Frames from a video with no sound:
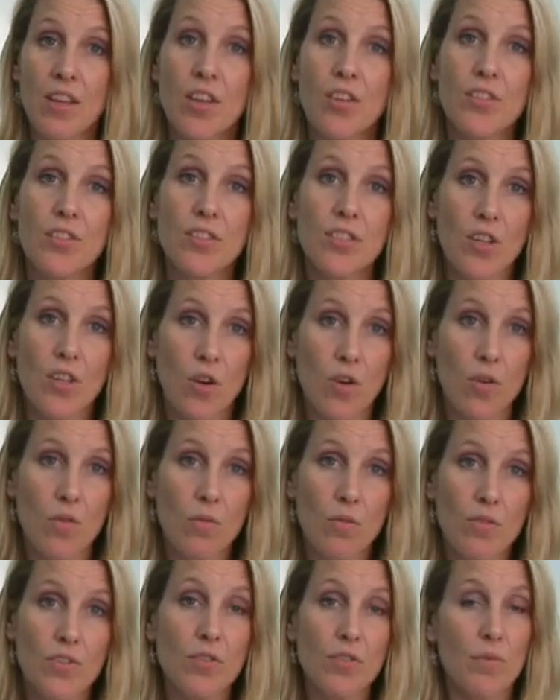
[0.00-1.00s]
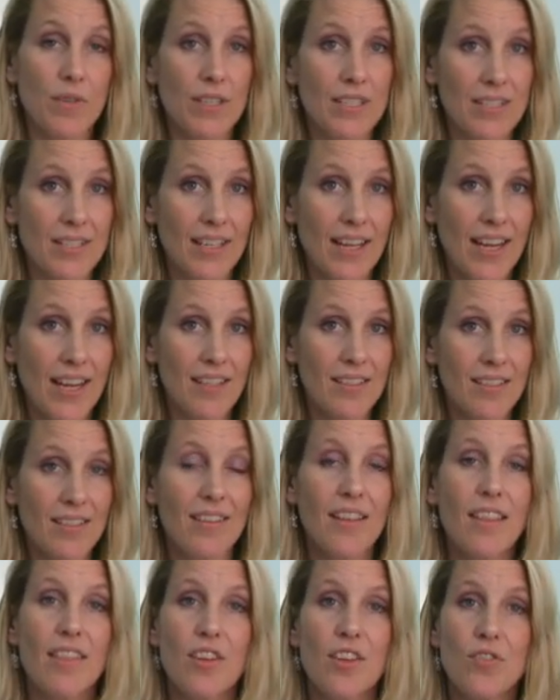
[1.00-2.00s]
So, to restate,
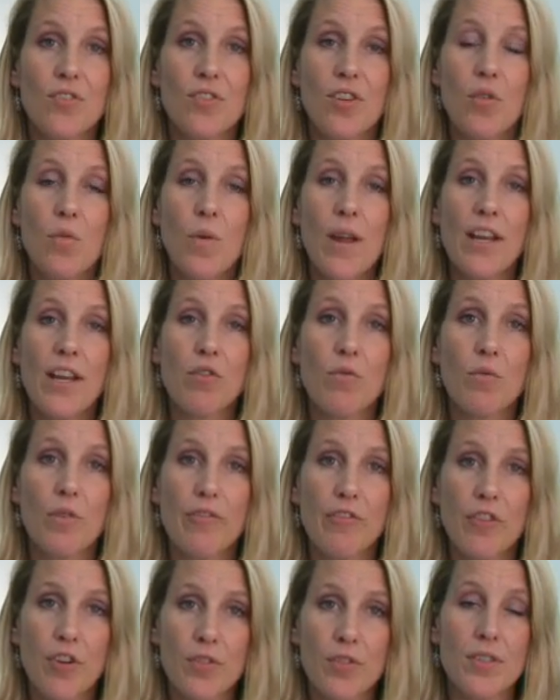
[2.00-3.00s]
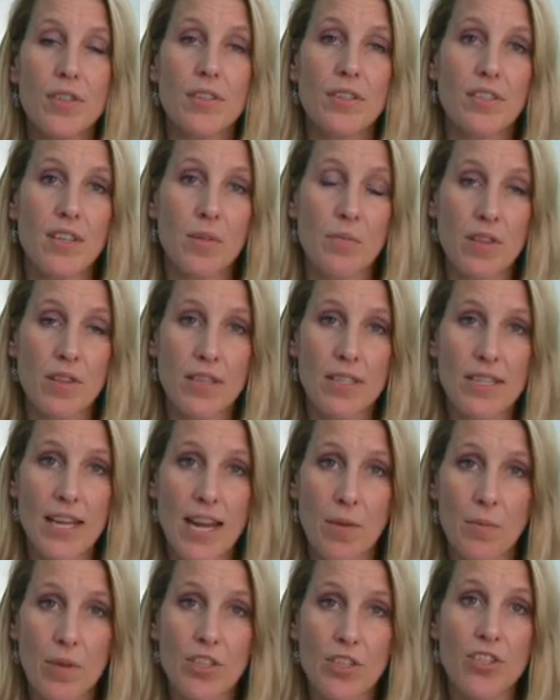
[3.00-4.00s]
there's no way to reverse some of the
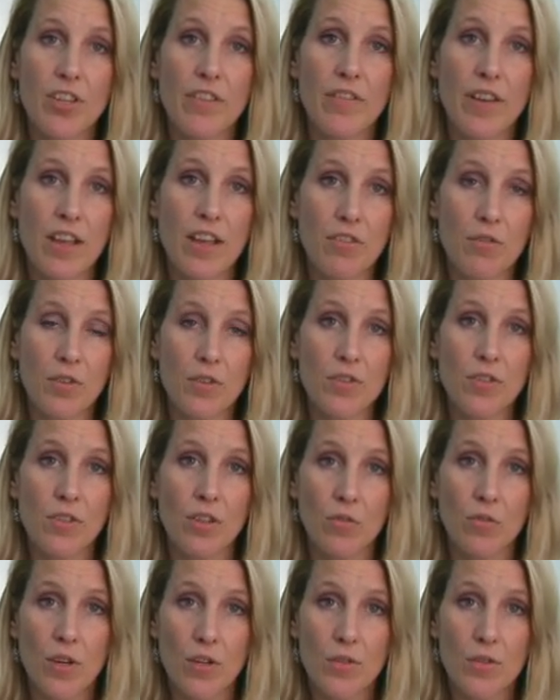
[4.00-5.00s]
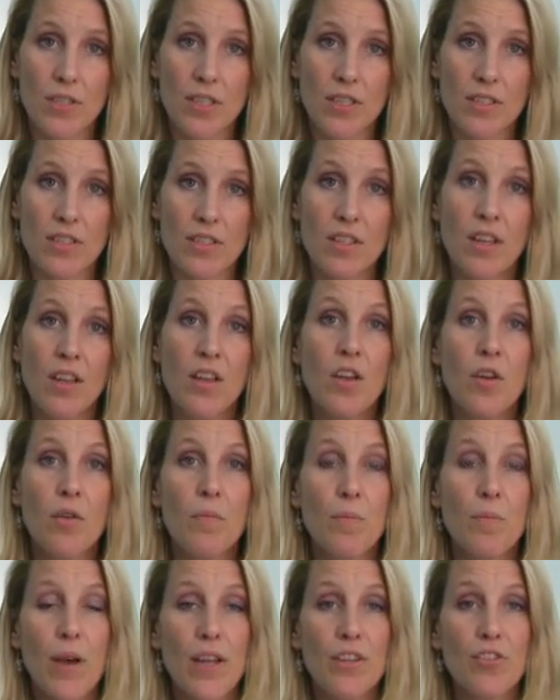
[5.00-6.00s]
damage of atherosclerosis,
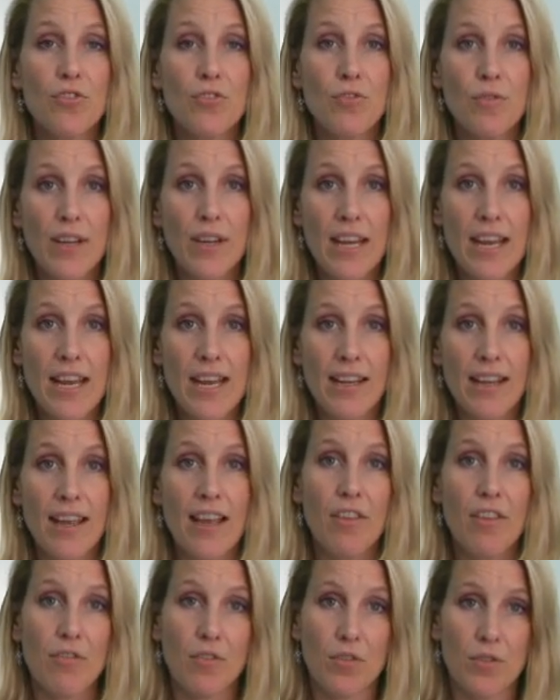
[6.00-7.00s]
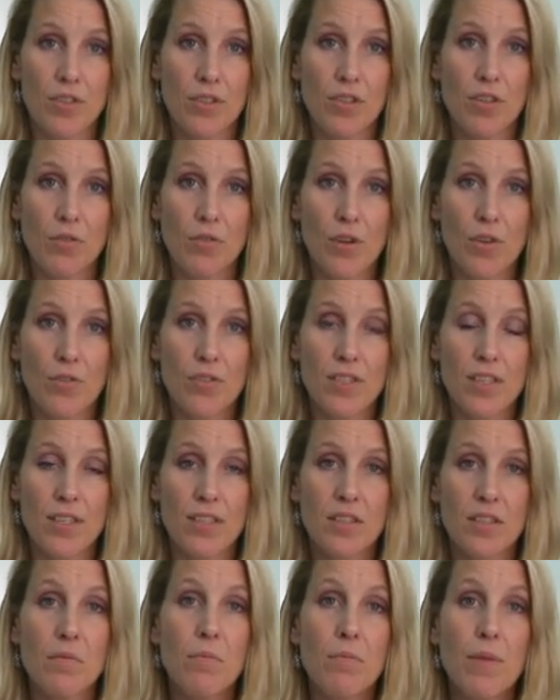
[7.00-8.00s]
but treating
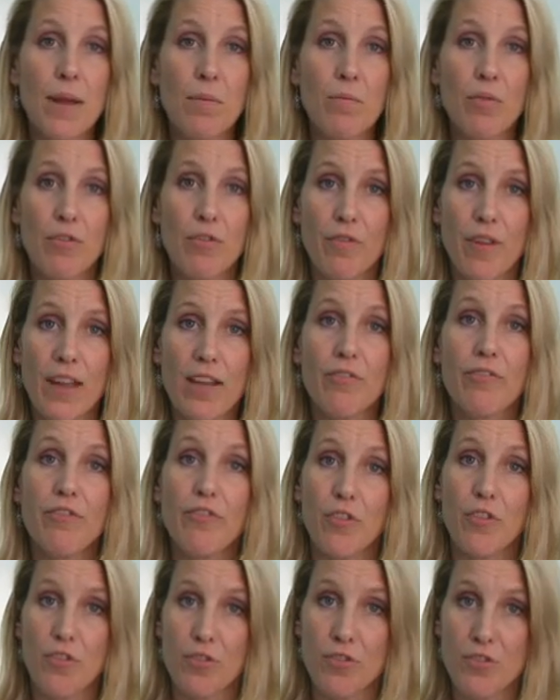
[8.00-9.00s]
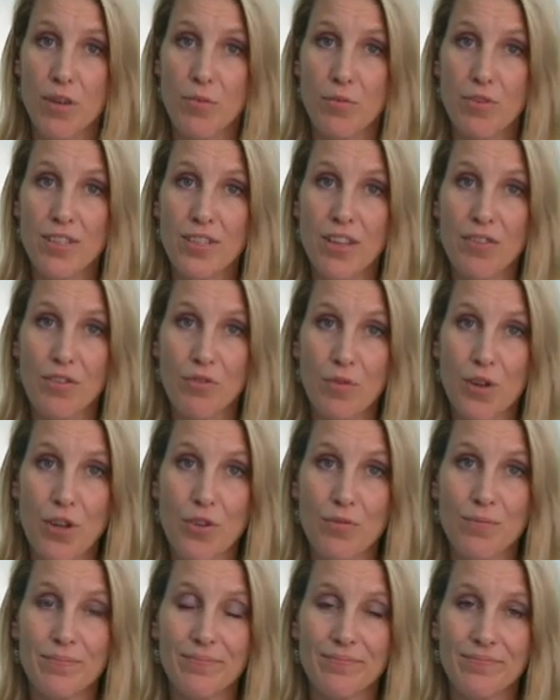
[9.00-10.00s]
atherosclerosis may prevent further trouble down the road.